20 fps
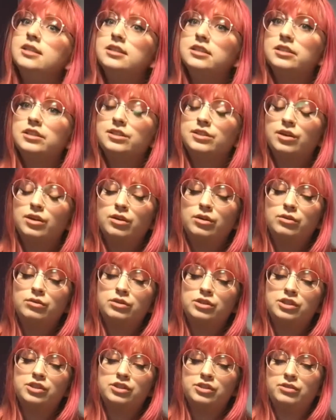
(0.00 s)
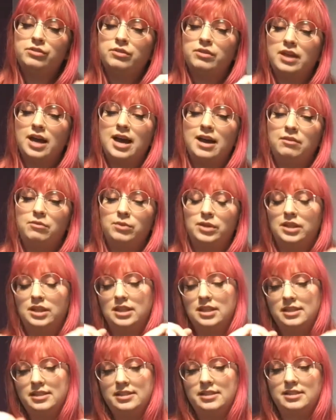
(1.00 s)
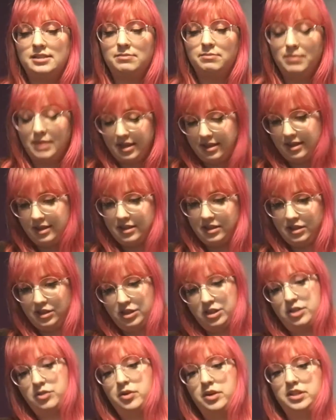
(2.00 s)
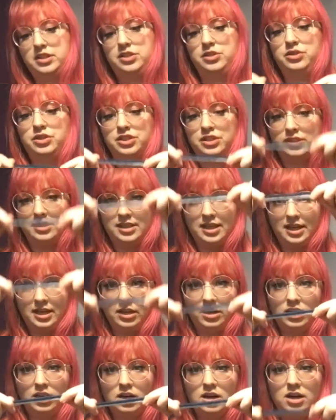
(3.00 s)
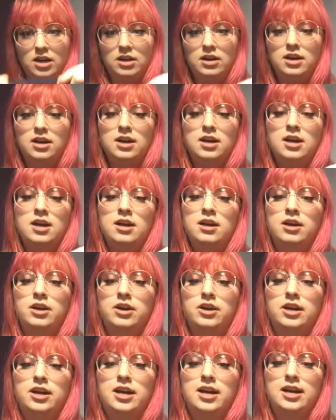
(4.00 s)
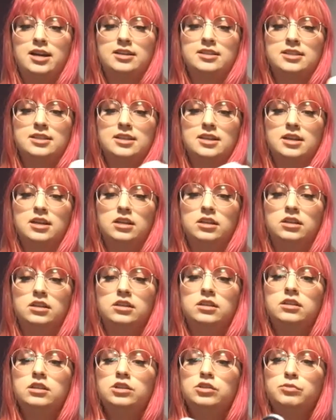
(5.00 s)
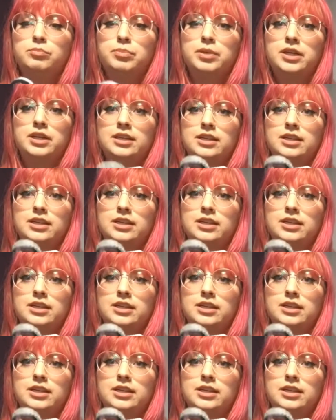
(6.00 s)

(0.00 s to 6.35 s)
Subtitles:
So to do that with this method, you're going to just take your yarn, create a loop,